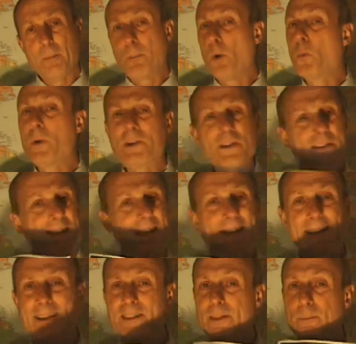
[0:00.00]
But we just got
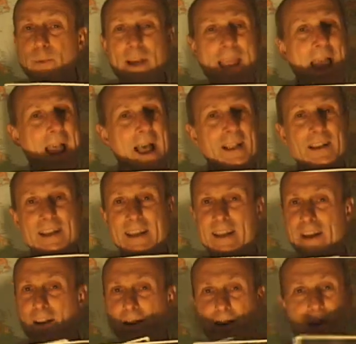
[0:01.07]
to get some reality
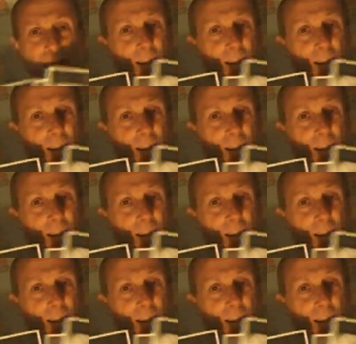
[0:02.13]
here.